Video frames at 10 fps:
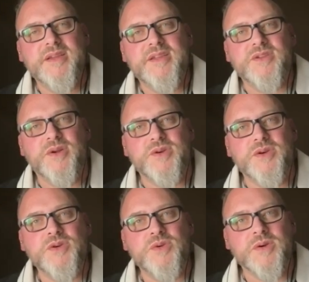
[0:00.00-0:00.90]

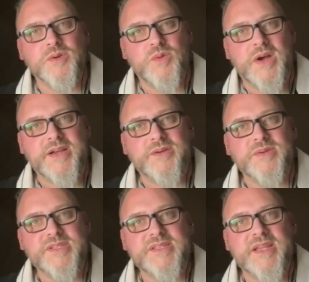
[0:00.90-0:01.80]
who or what
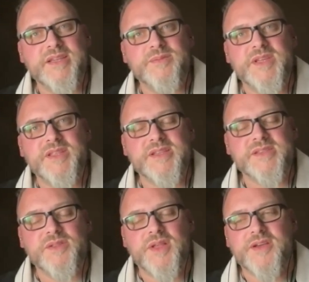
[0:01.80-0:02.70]
was sending me
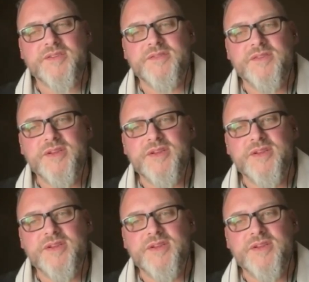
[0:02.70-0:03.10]
this love.